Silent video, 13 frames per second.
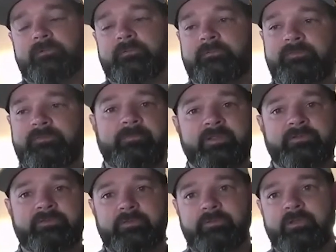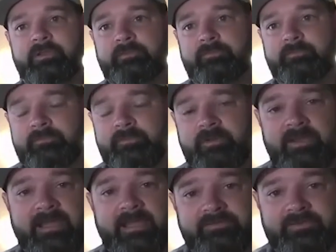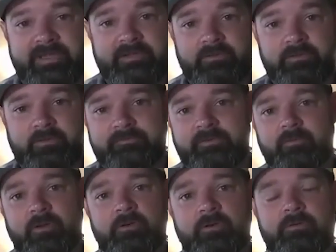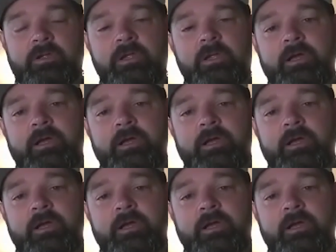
flip into the last cycle of the grow.